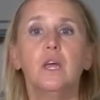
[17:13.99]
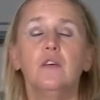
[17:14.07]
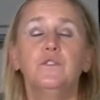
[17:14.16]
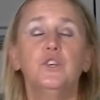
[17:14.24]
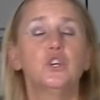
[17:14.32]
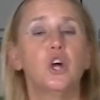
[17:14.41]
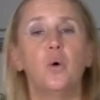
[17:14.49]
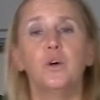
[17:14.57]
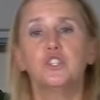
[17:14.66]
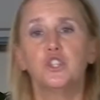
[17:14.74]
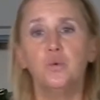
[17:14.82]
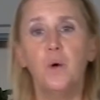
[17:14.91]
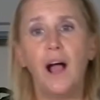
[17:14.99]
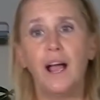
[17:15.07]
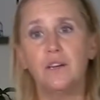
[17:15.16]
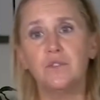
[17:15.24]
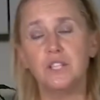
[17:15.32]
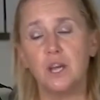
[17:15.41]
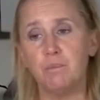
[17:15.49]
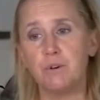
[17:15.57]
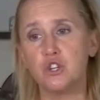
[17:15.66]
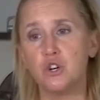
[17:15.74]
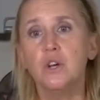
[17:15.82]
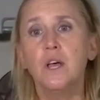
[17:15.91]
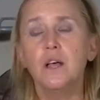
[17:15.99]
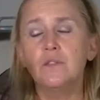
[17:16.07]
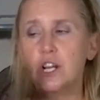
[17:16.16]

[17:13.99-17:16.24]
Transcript: If you go with too high of a temperature,